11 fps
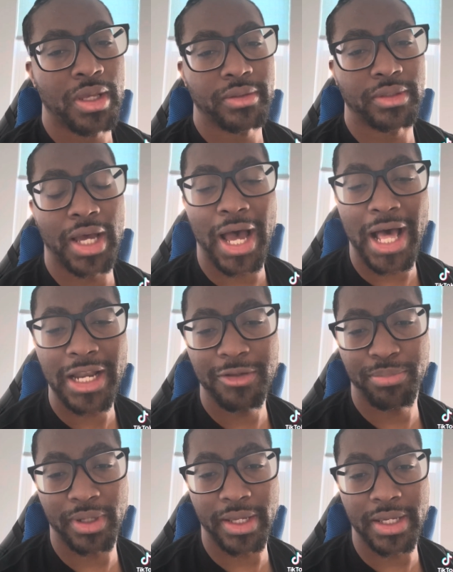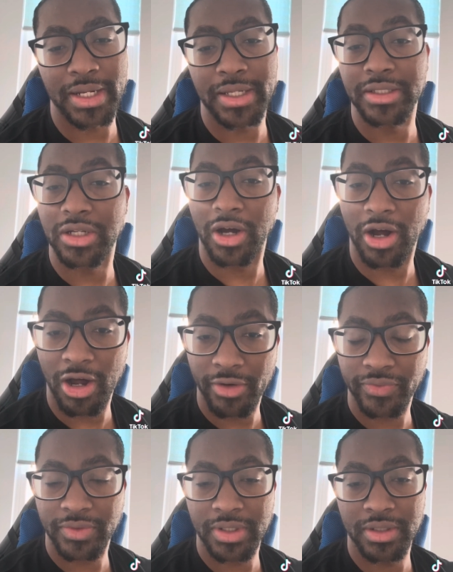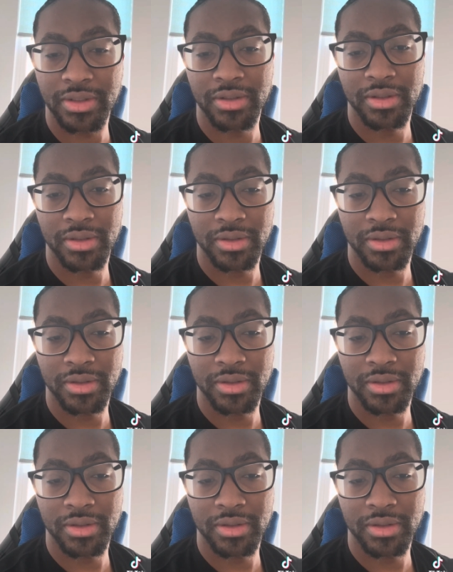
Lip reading: The holly plant is often